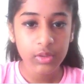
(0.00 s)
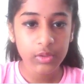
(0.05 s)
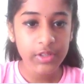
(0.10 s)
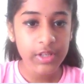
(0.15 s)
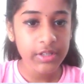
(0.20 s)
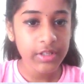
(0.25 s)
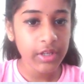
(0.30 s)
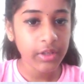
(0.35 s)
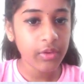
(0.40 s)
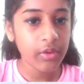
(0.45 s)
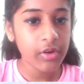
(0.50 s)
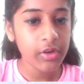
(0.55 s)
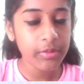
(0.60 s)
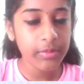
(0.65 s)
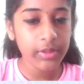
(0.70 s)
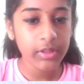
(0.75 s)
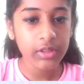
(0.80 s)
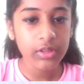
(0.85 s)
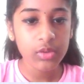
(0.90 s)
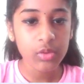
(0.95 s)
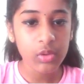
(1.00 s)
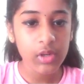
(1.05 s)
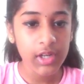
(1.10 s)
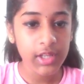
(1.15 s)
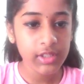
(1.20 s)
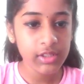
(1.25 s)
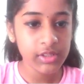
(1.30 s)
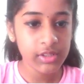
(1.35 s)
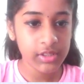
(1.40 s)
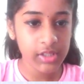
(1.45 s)
So these are going to be the 2
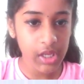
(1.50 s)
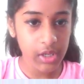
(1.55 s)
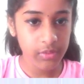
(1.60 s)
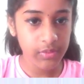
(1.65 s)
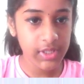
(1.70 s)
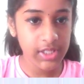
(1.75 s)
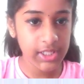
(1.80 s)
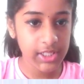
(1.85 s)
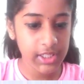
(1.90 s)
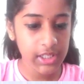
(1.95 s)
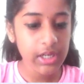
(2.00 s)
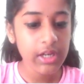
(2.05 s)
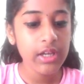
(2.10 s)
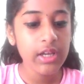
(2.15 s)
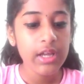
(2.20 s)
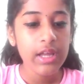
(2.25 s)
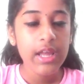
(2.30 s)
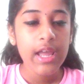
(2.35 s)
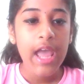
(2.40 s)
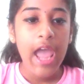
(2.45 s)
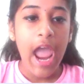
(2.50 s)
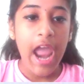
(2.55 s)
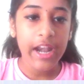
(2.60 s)
lists that we need.